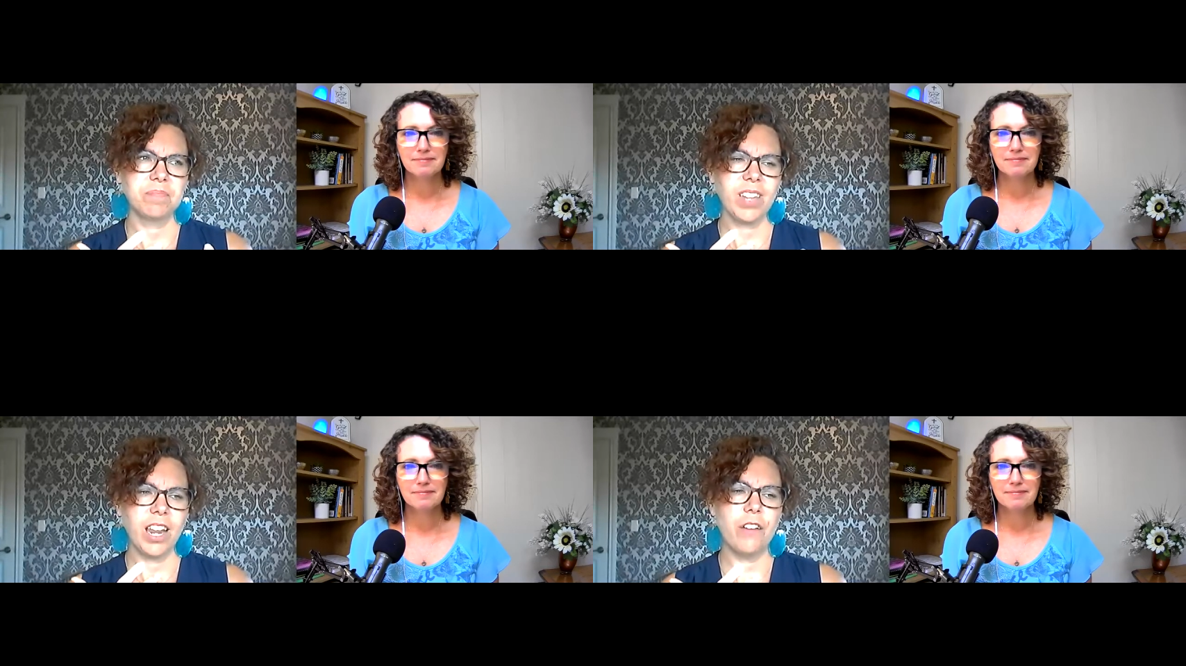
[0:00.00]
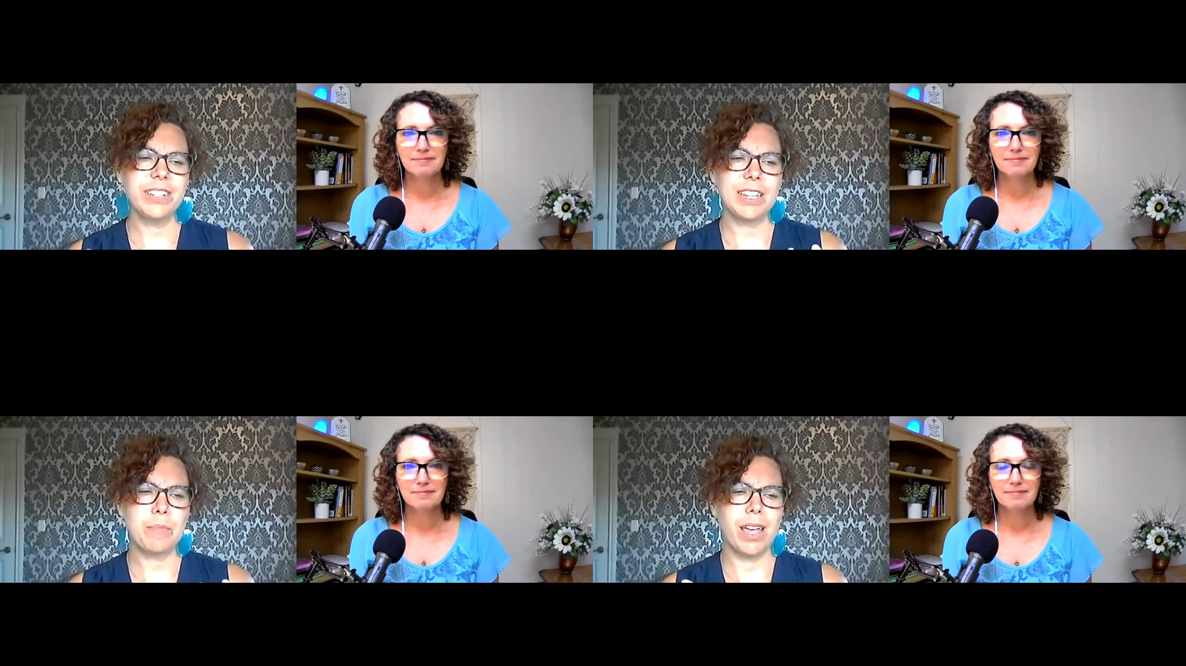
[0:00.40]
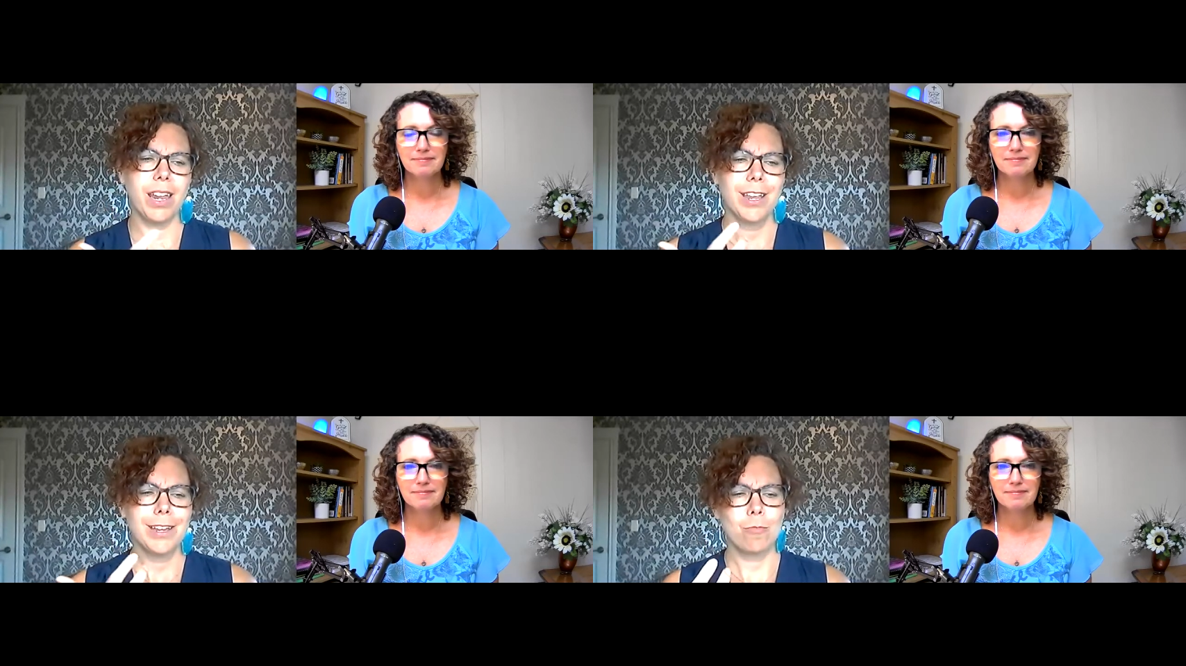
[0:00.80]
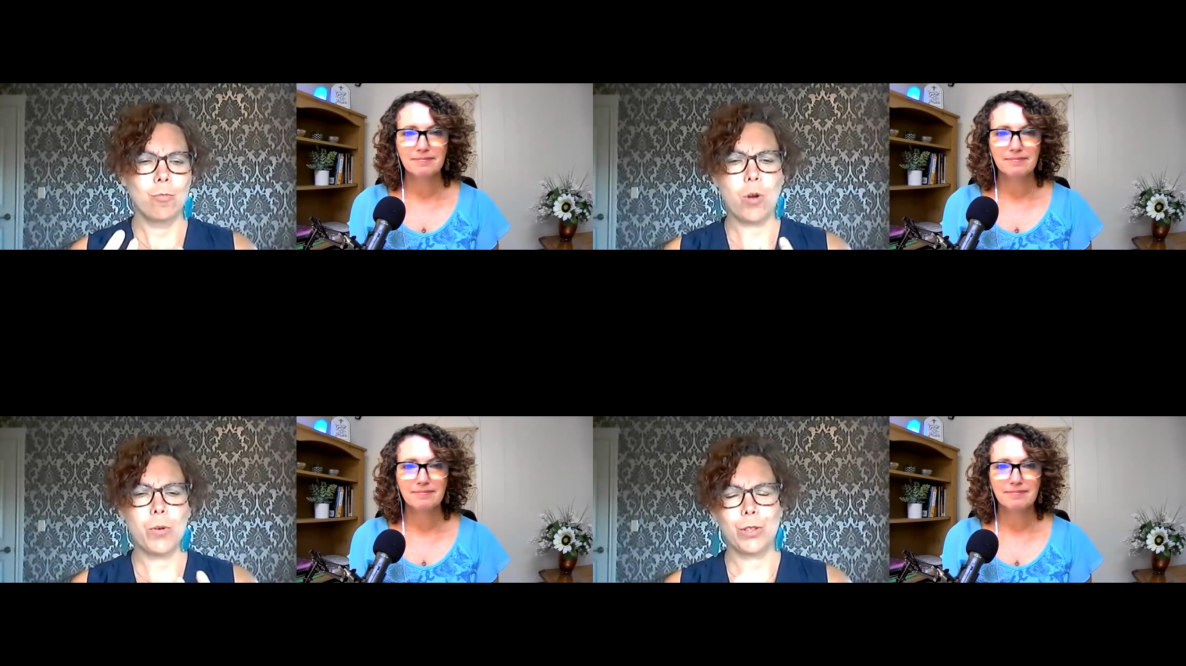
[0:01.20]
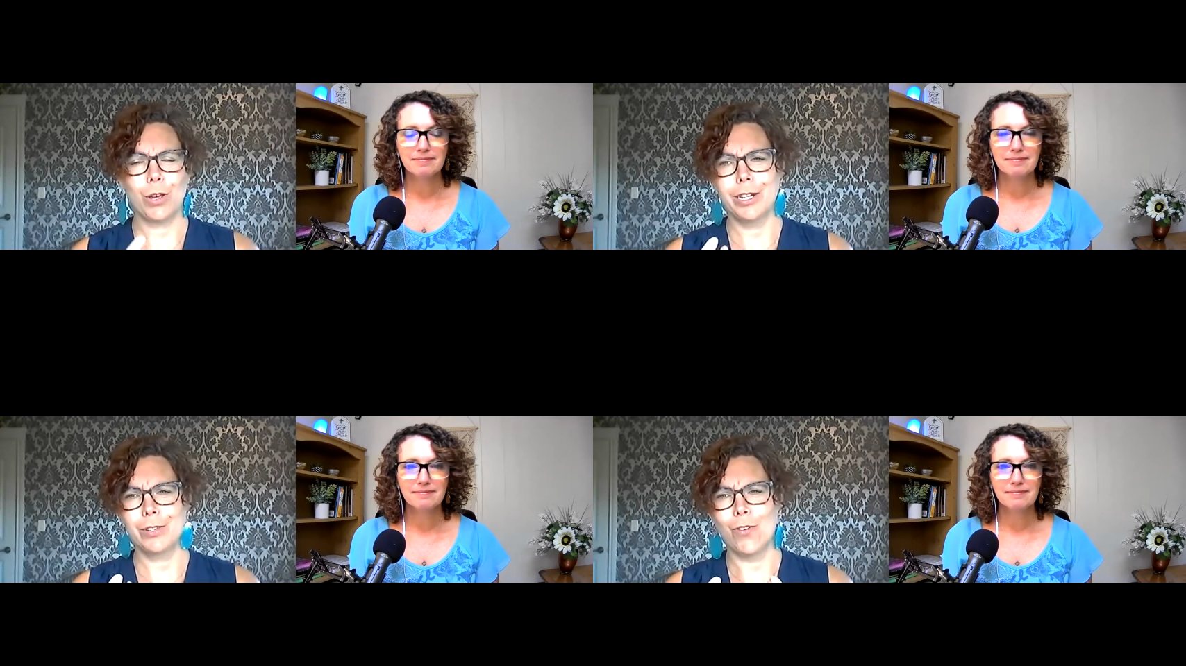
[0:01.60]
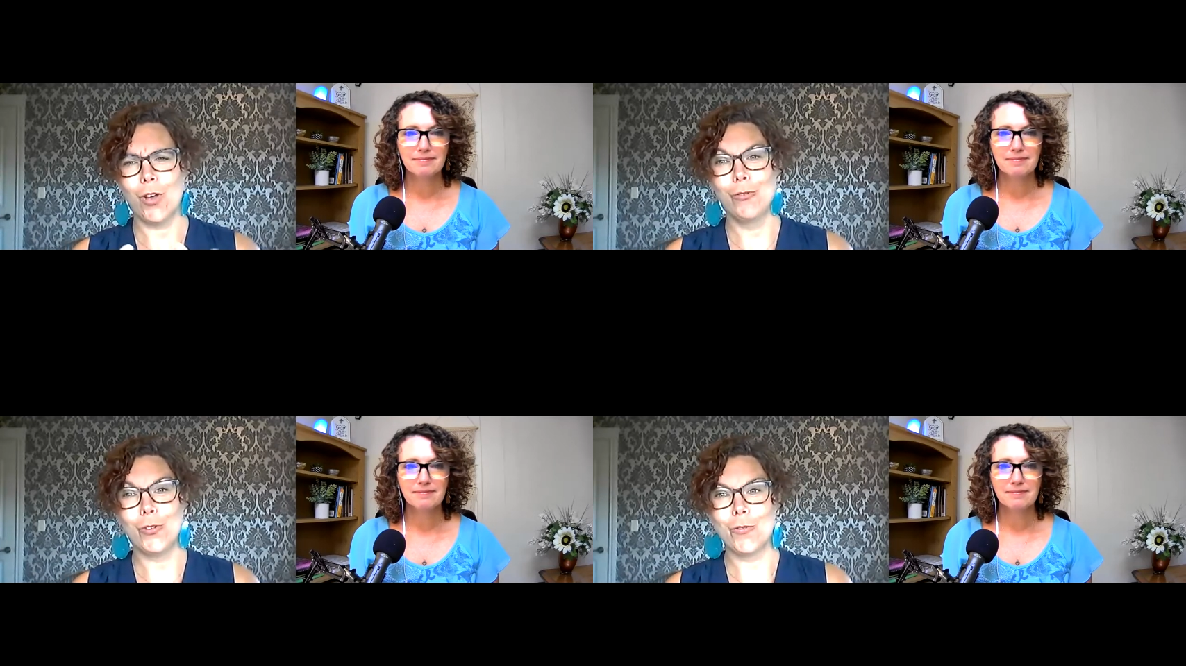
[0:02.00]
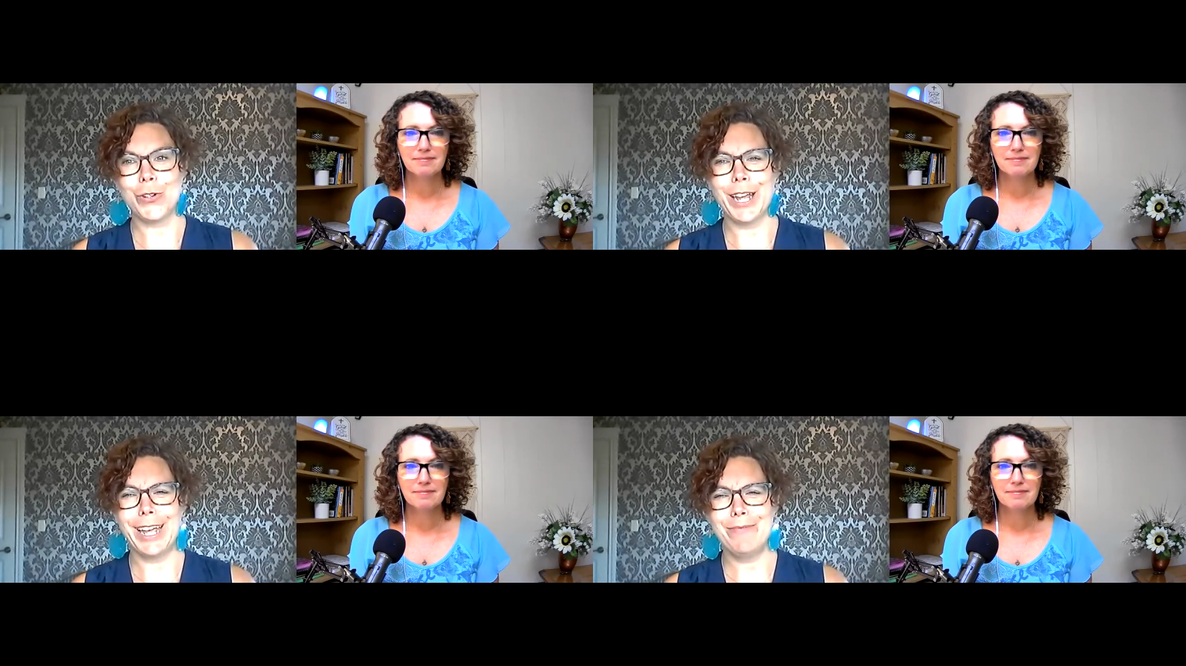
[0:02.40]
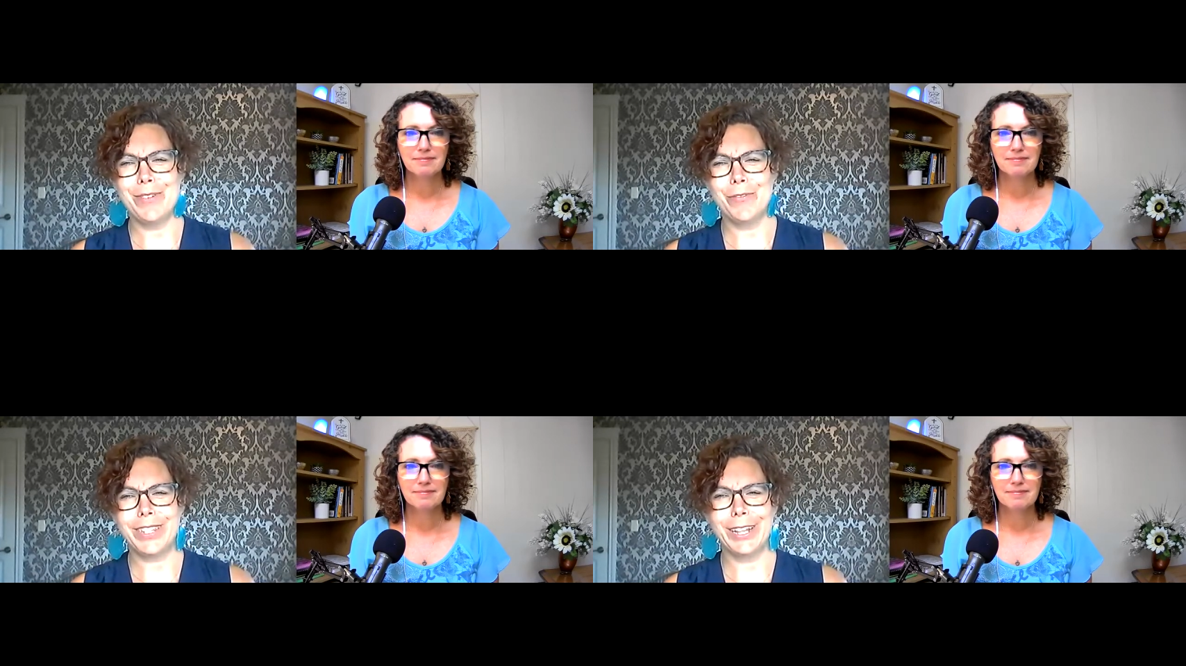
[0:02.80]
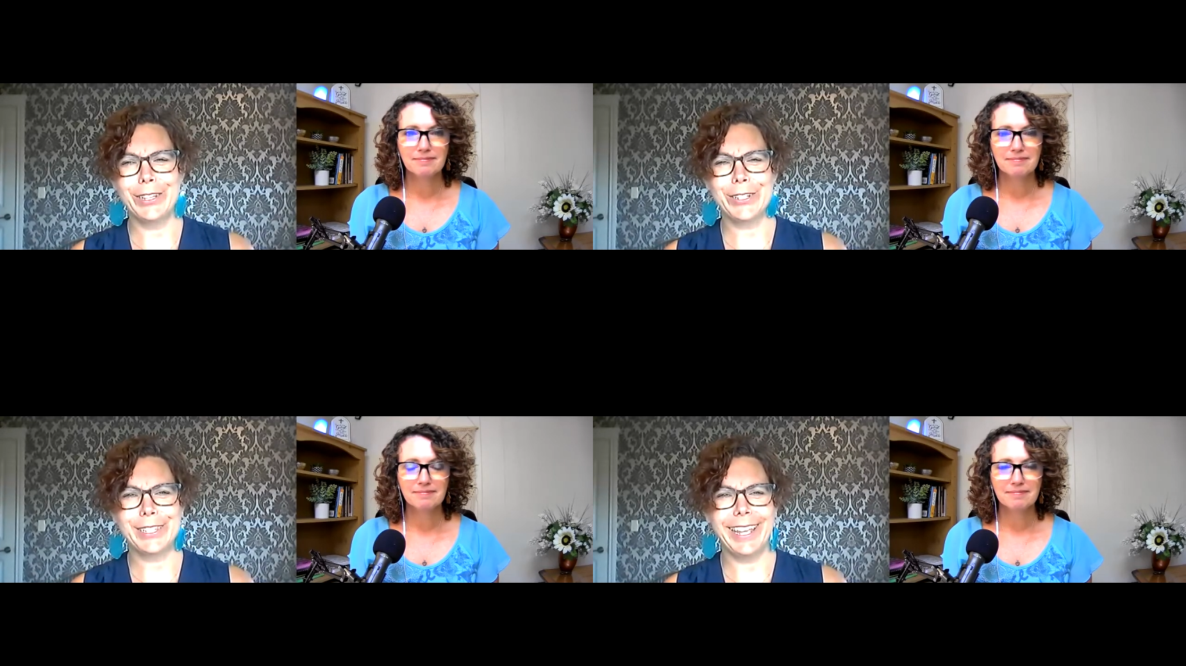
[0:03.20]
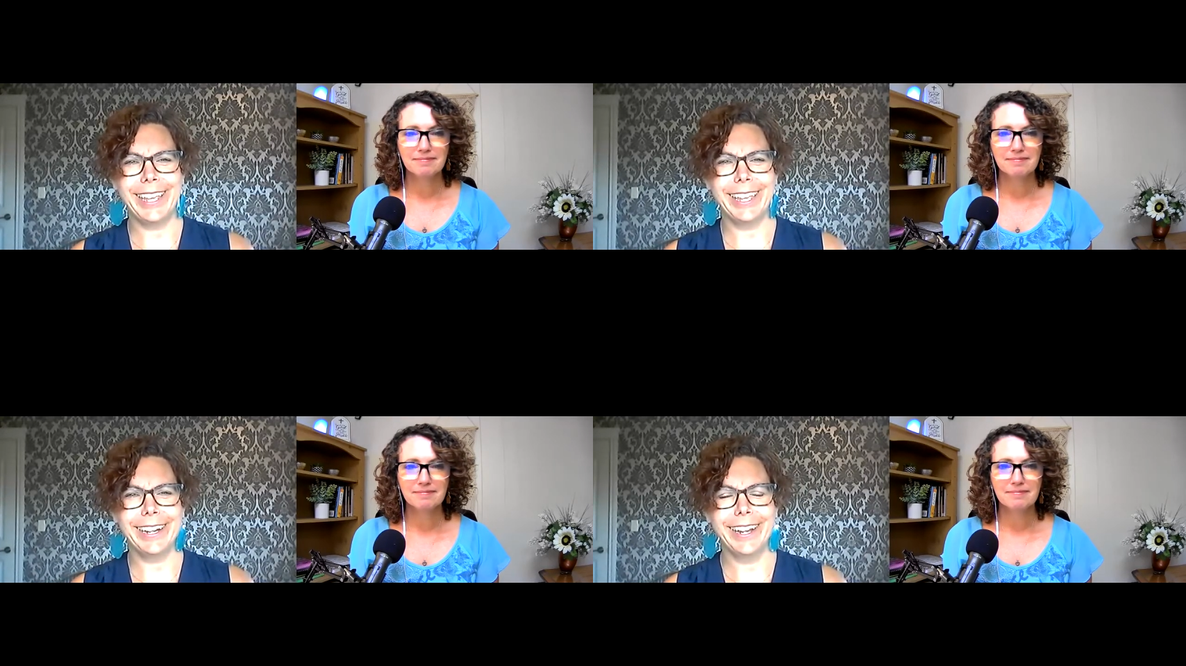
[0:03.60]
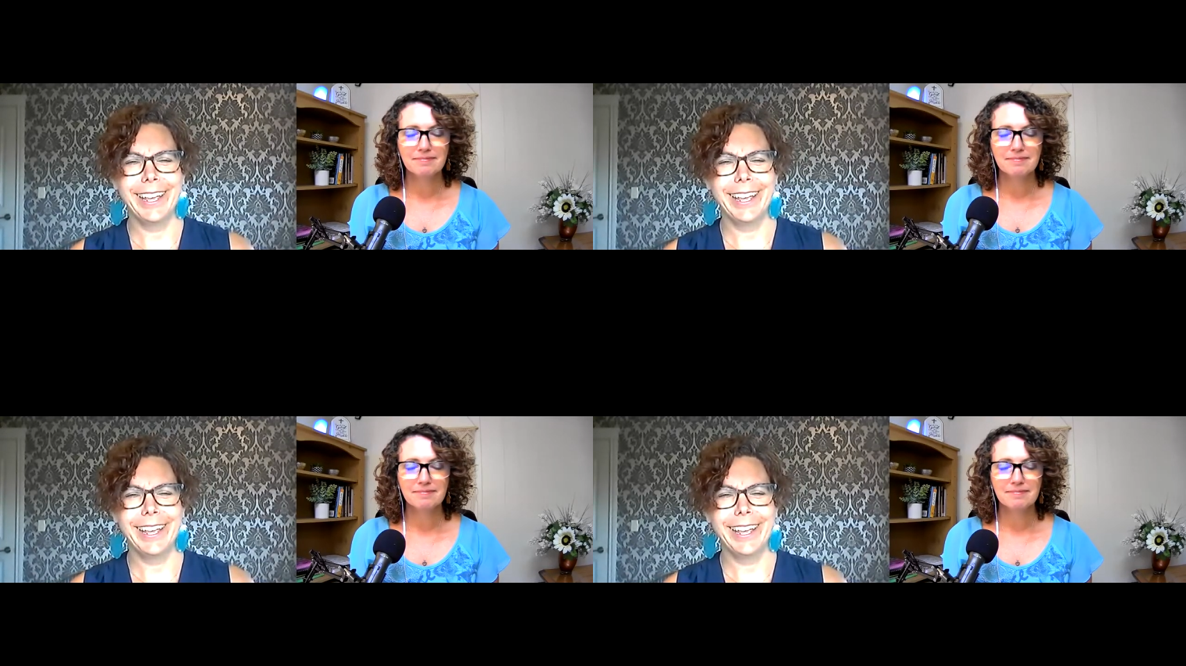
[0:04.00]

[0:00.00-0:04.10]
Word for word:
Speaker 1: and obviously my walk with god has evolved over time and what that looks like and